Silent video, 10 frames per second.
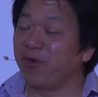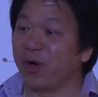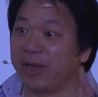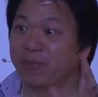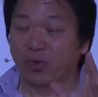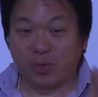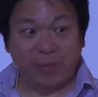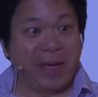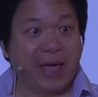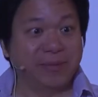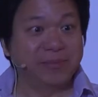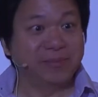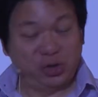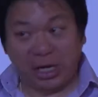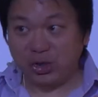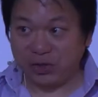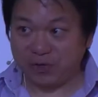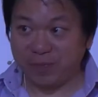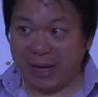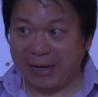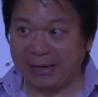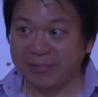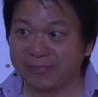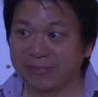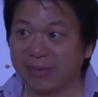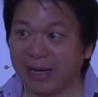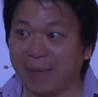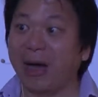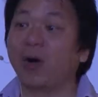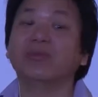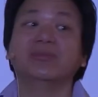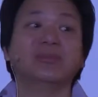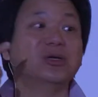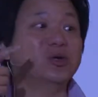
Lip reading: for him to repent, change his mind about